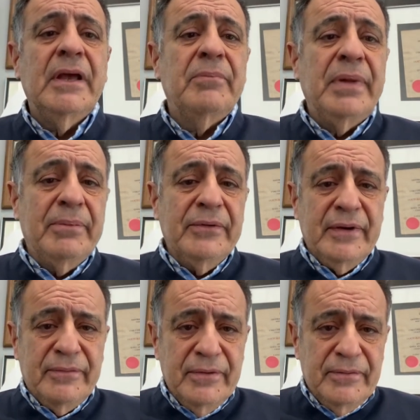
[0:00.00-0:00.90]
People
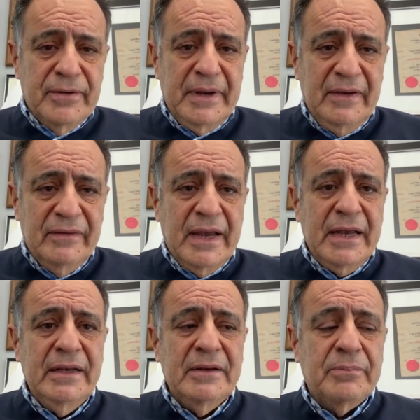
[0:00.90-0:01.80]
suffering from
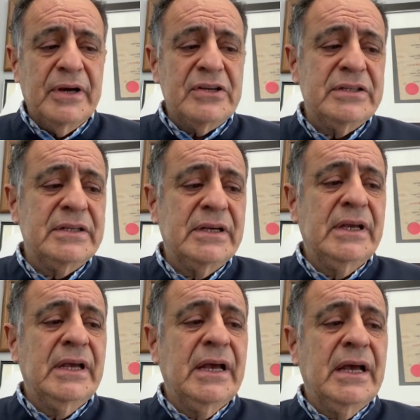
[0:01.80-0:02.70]
anxiety and depression,
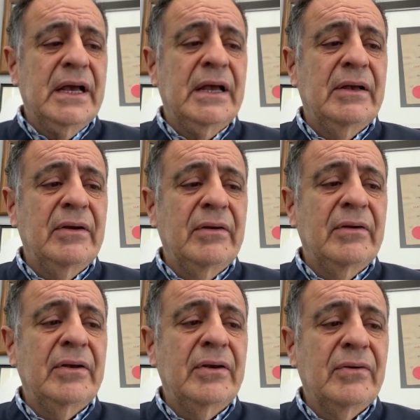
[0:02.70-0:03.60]
uh,
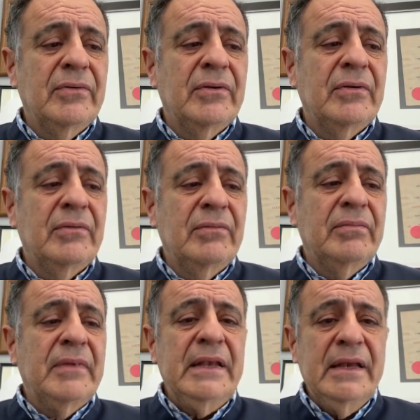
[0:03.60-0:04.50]
you know,
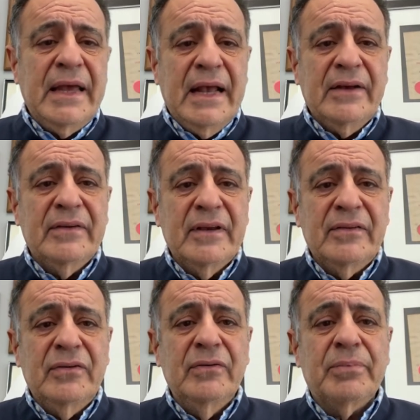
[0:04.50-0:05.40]
they need access
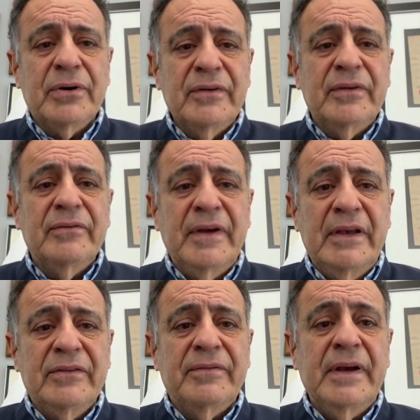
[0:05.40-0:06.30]
to a person
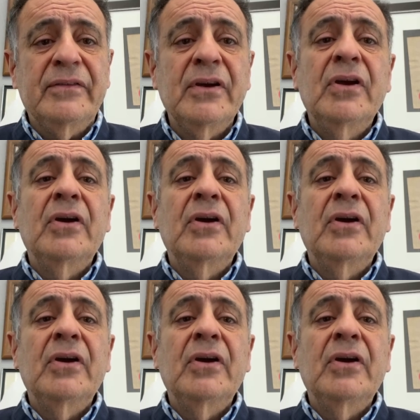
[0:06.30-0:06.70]
face to face.